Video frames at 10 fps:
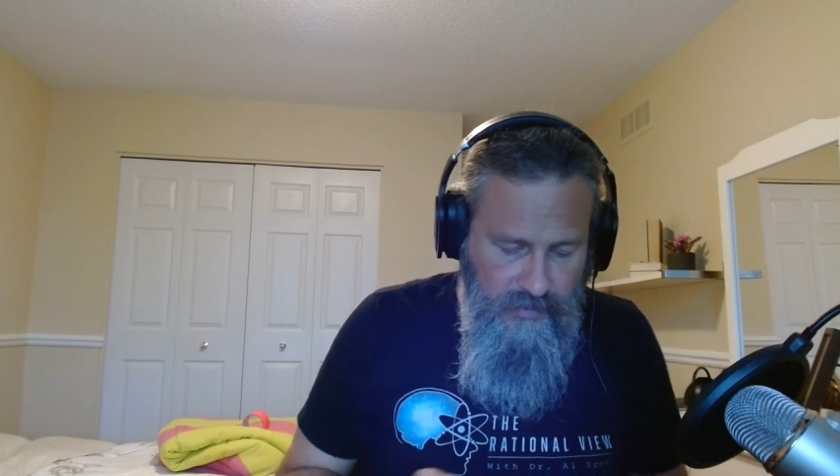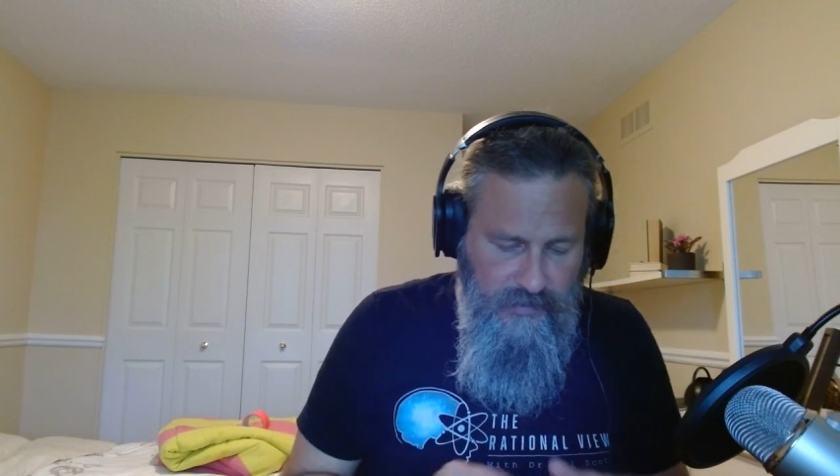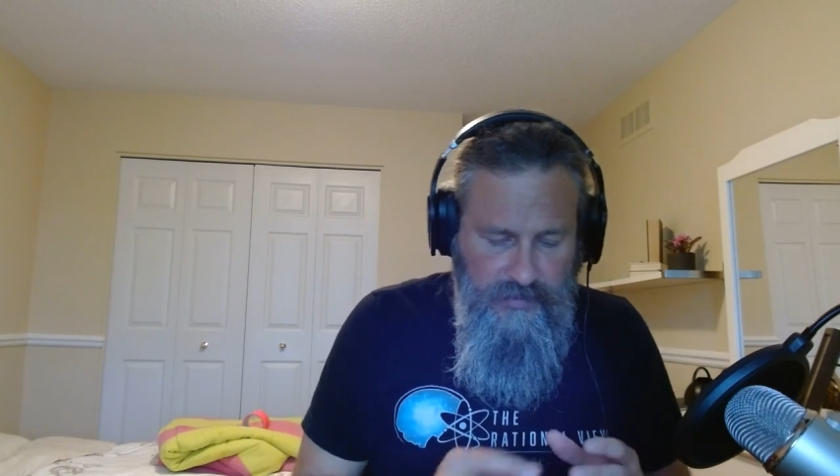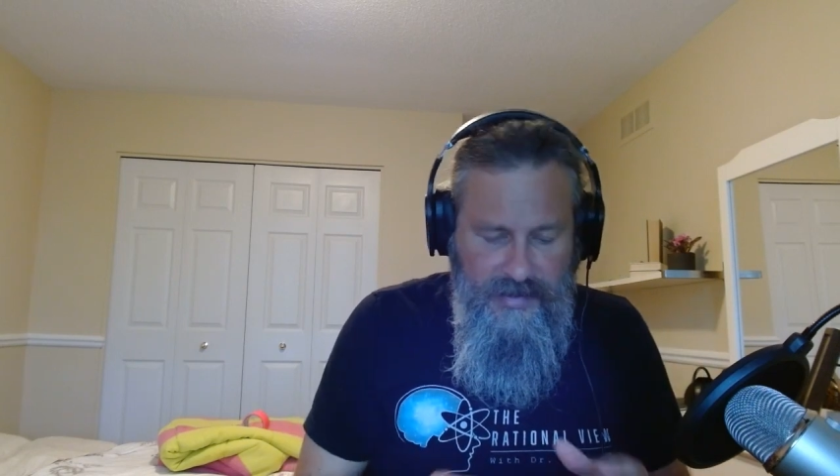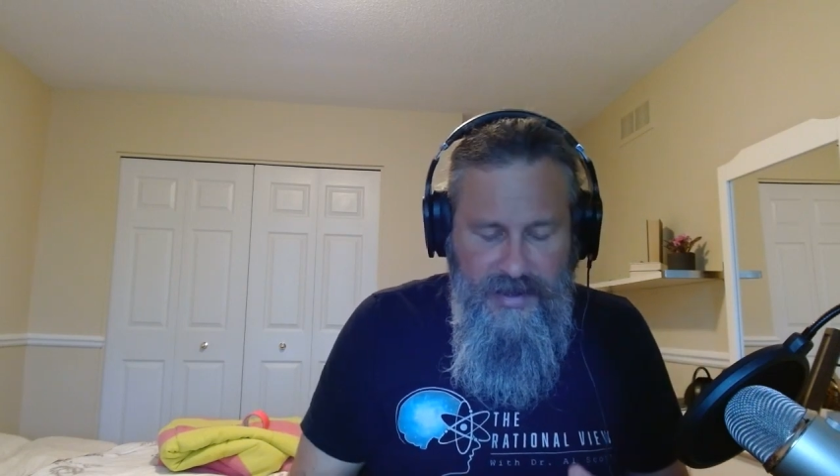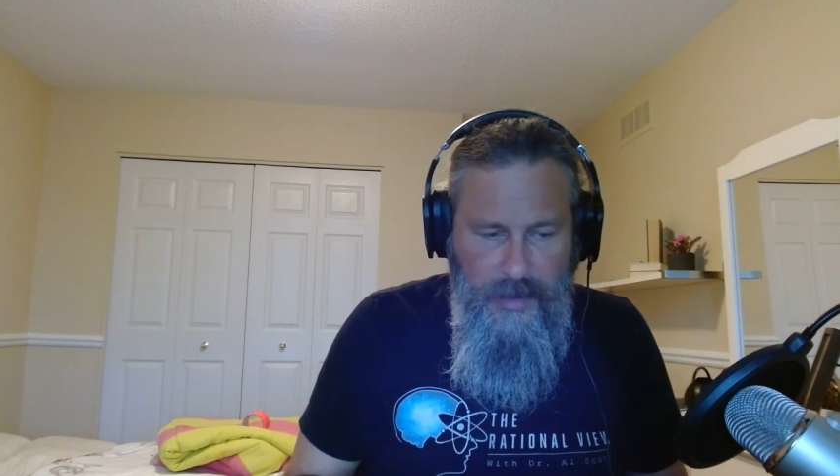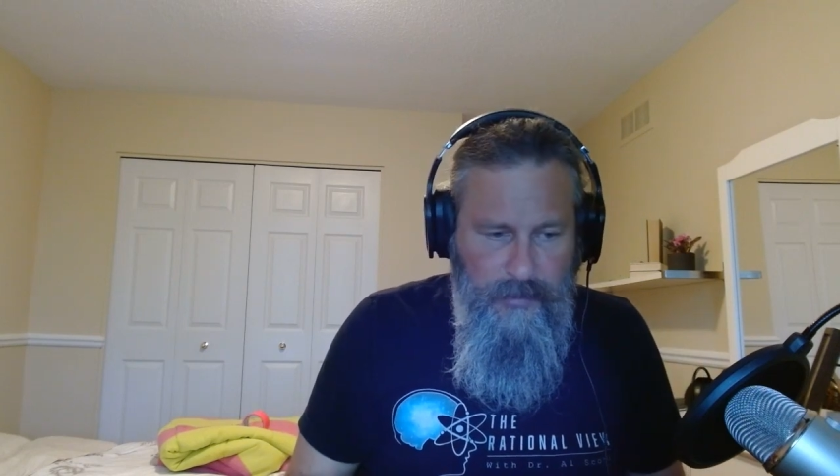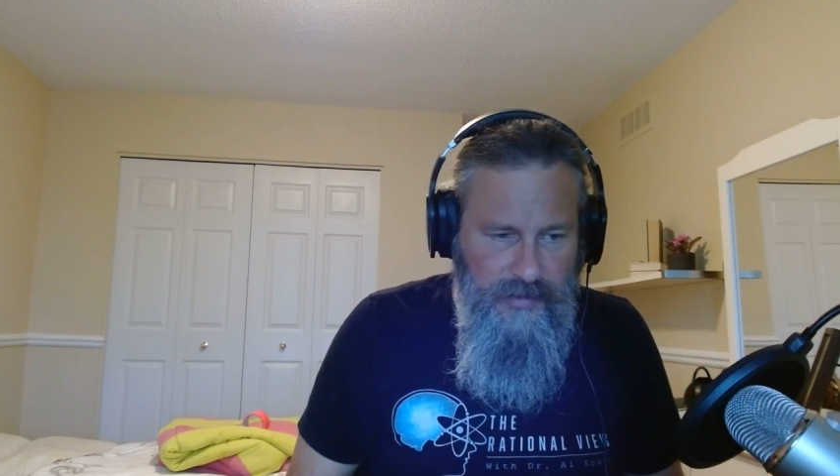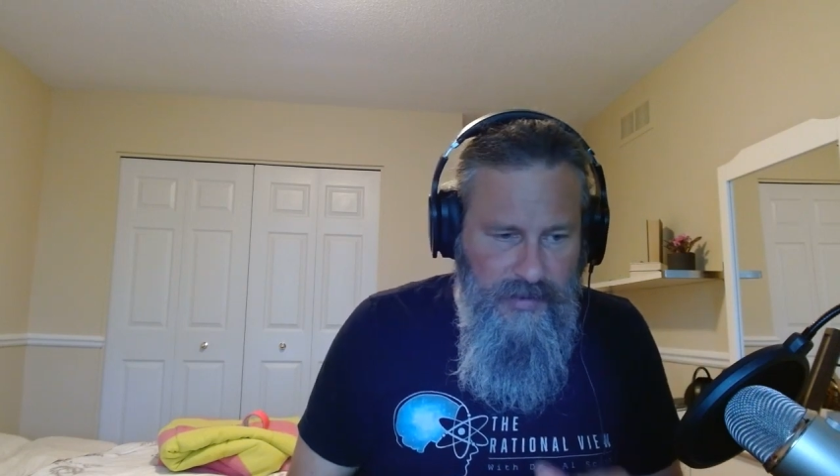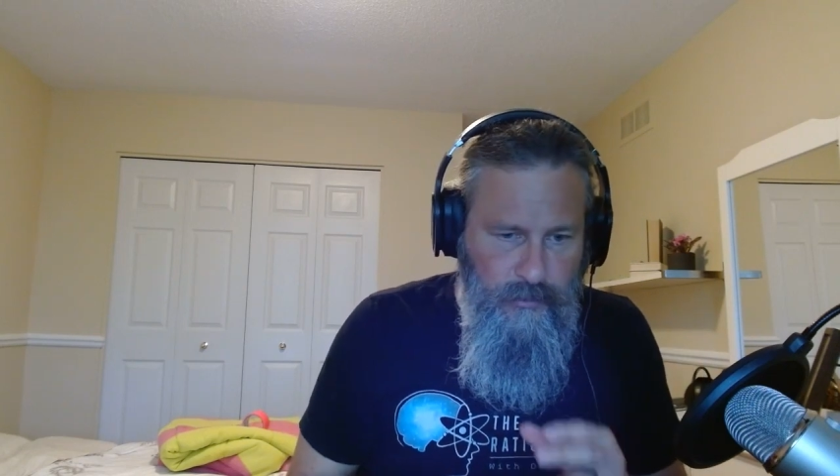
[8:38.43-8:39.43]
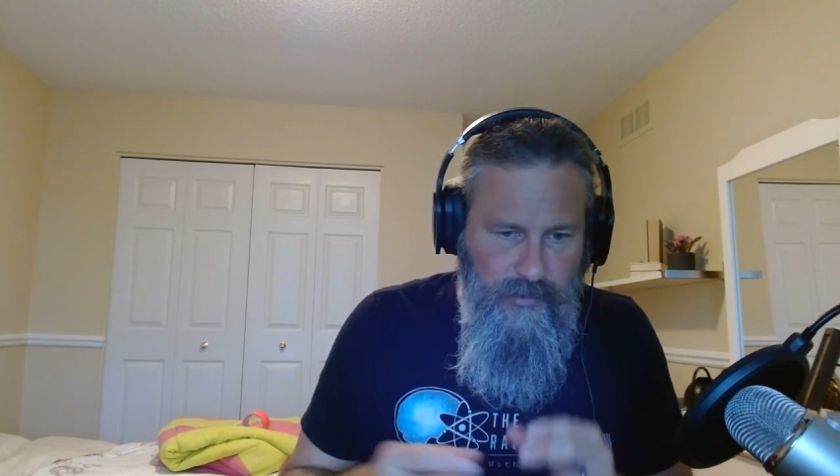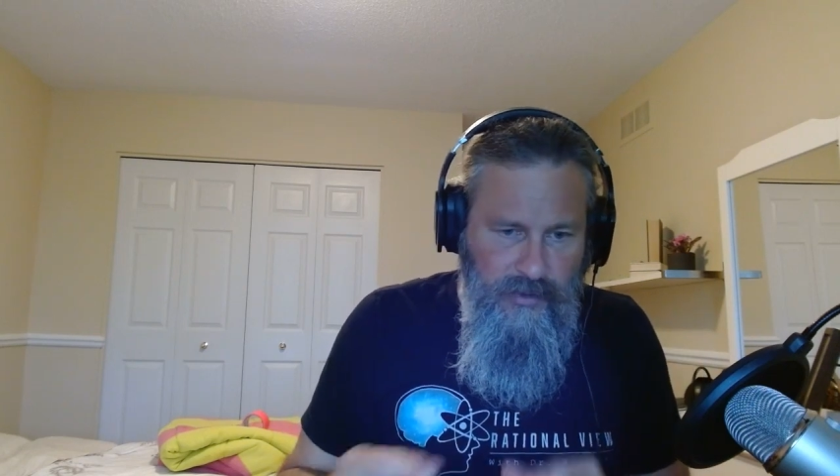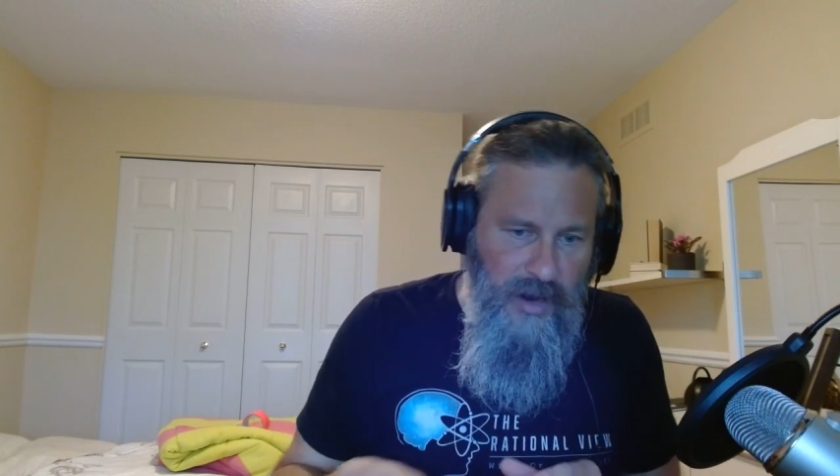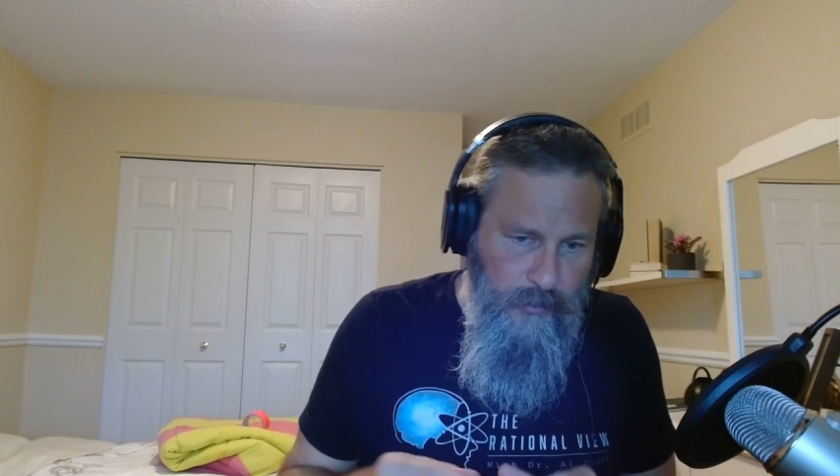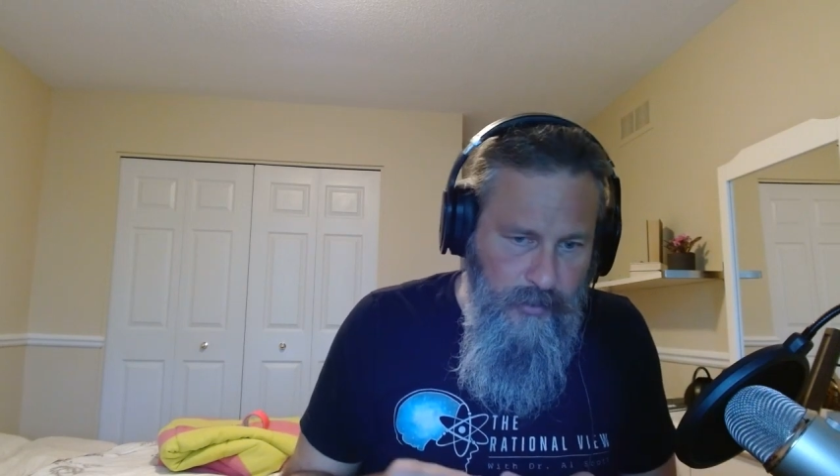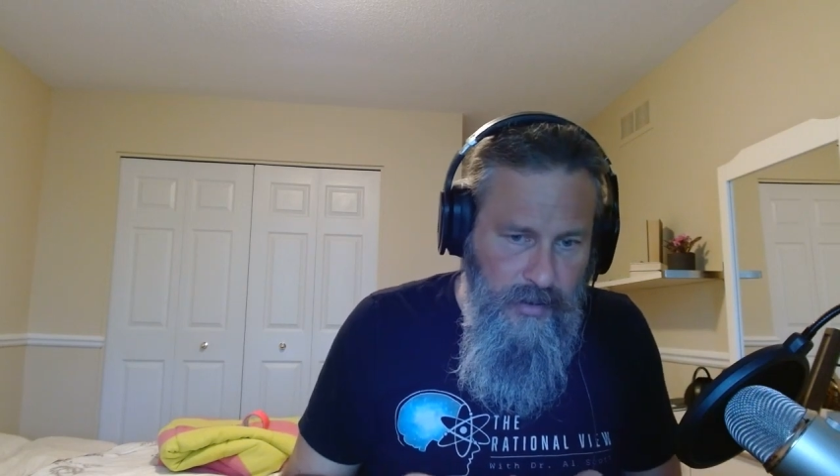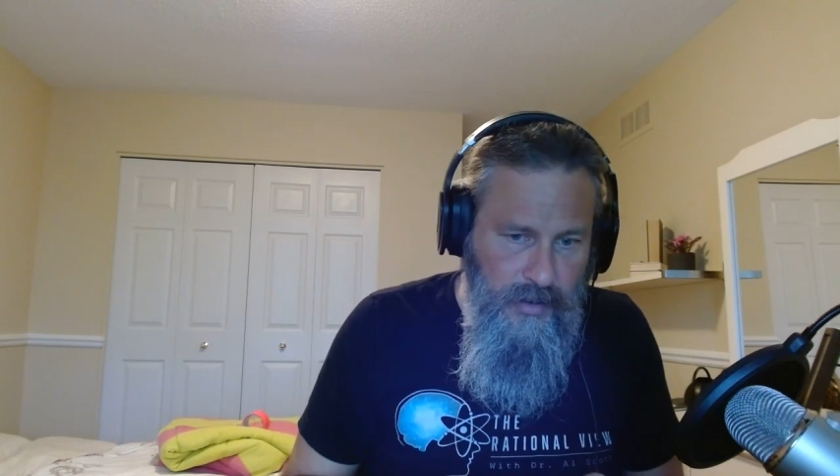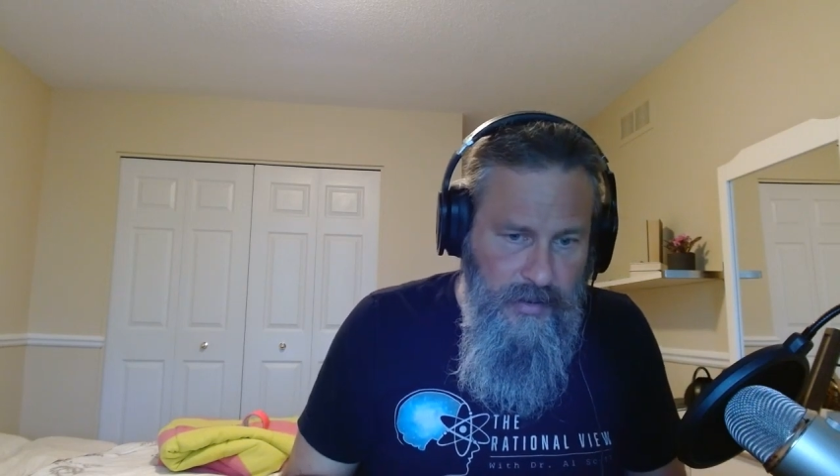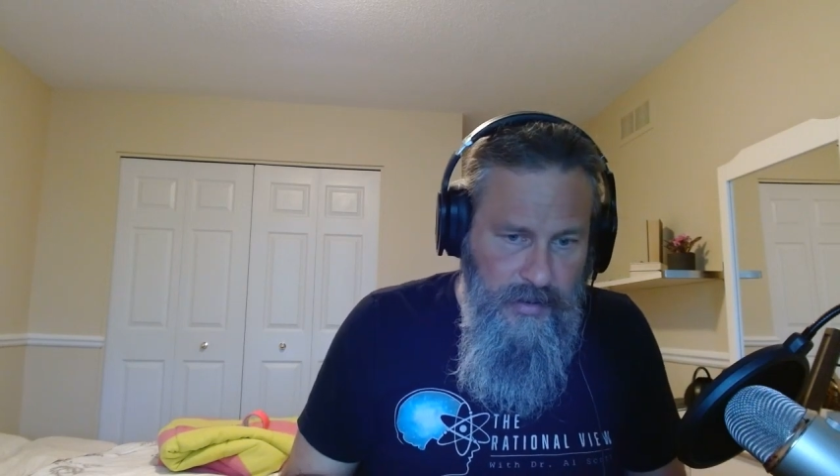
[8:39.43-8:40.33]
this lead apatite with copper